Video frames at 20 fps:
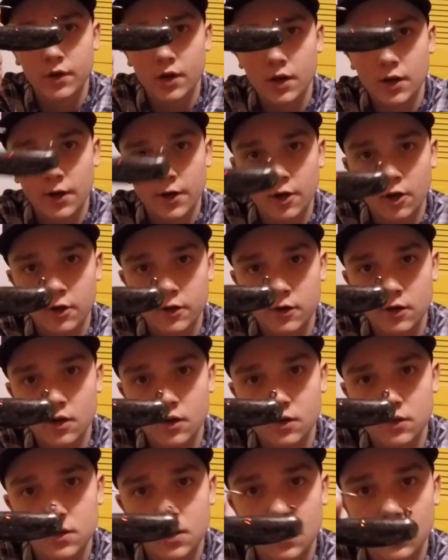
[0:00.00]
kind of knot you're
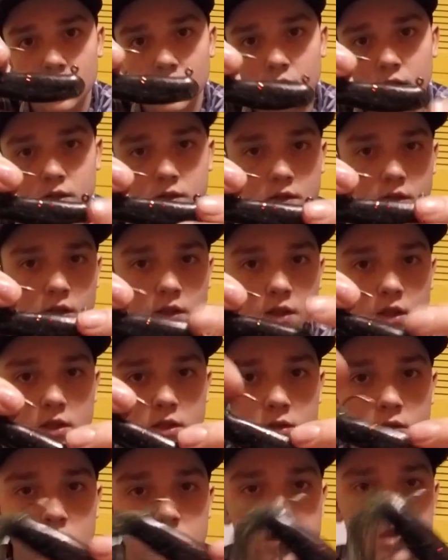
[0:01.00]
going to tie, and then
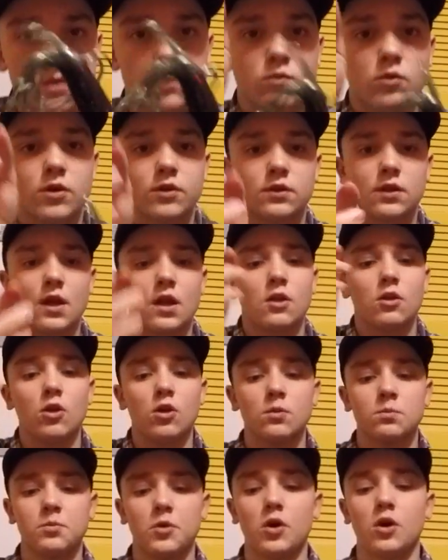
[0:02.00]
you can just work that
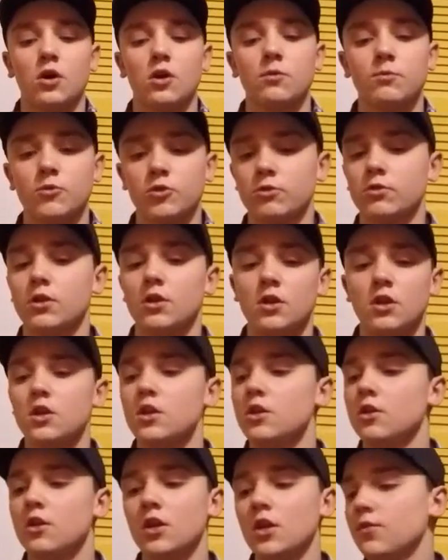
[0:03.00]
along bottom, or
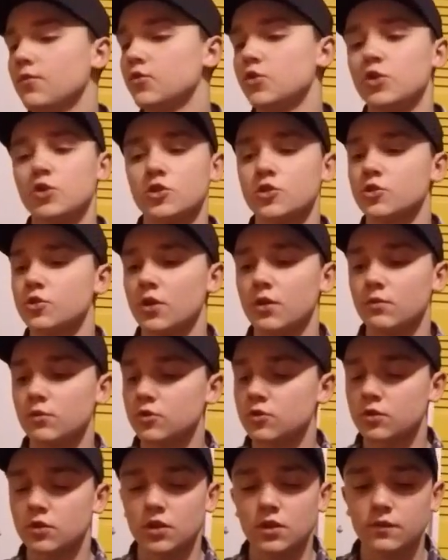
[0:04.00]
you can even just straight
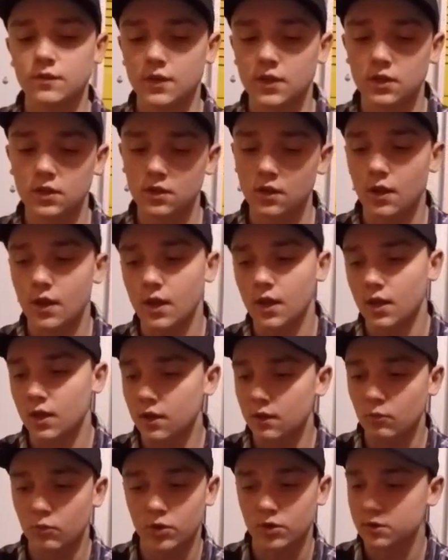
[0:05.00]
retrieve it and
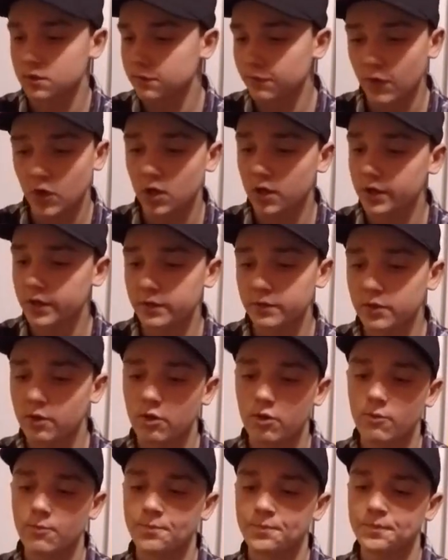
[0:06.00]
it works fine.
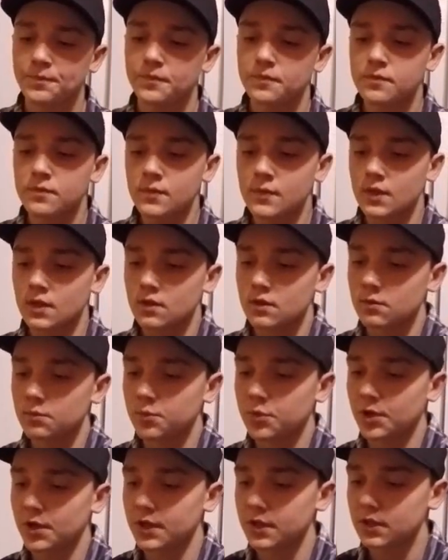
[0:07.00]

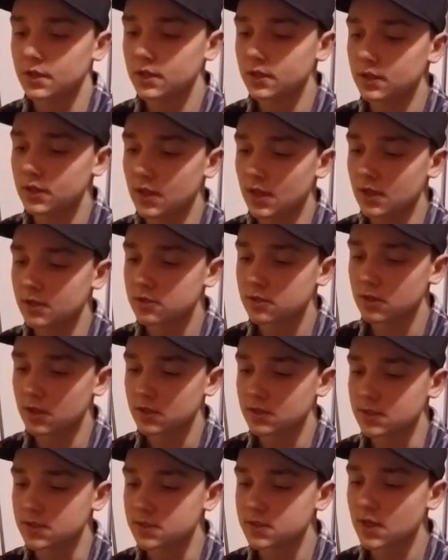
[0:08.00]
But yeah, so
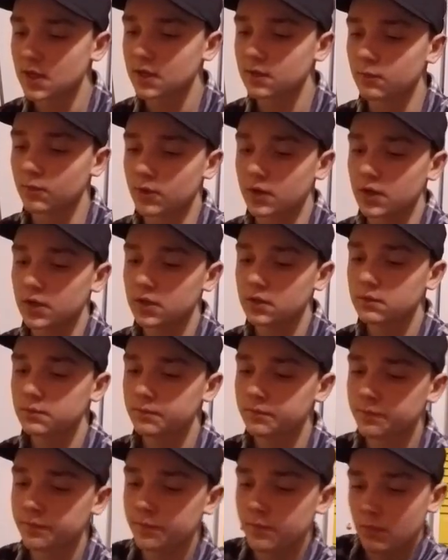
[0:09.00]
that's the second way.
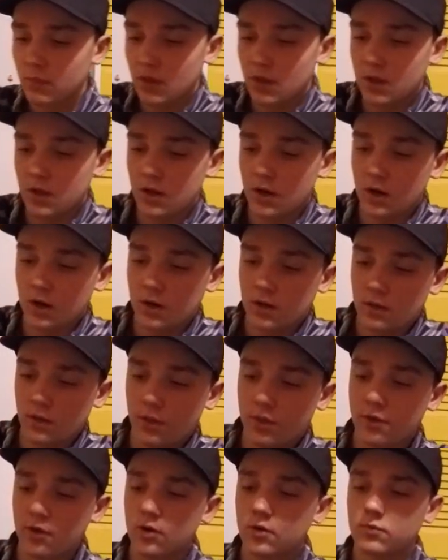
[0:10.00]
And the
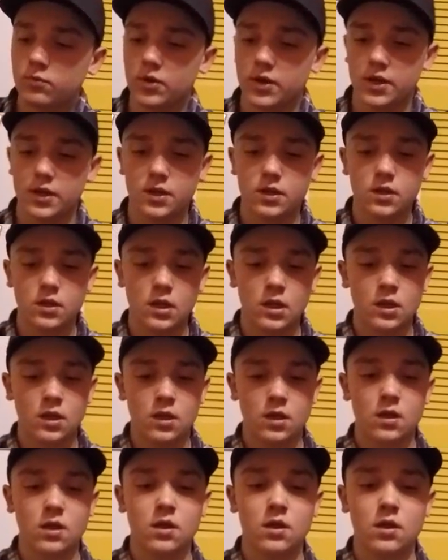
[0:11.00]
third way,
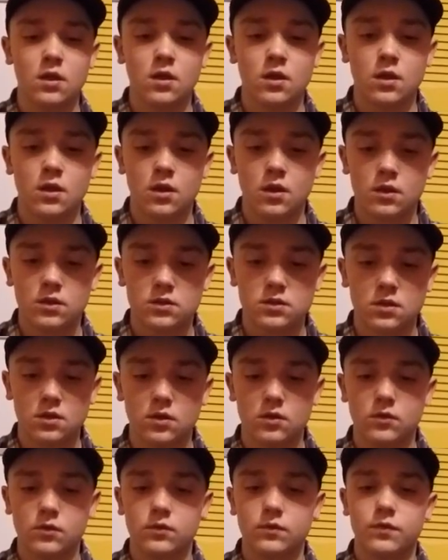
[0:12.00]

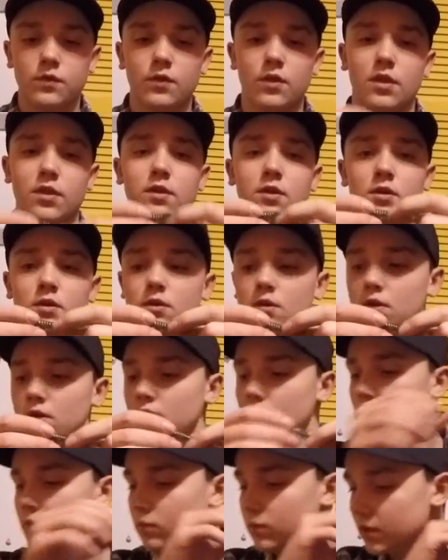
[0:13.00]
so for the third,
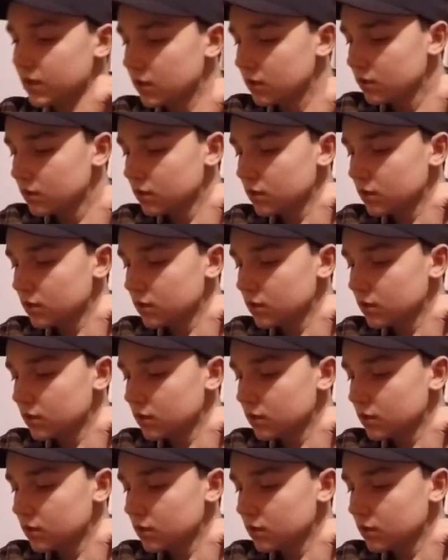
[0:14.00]
no wait,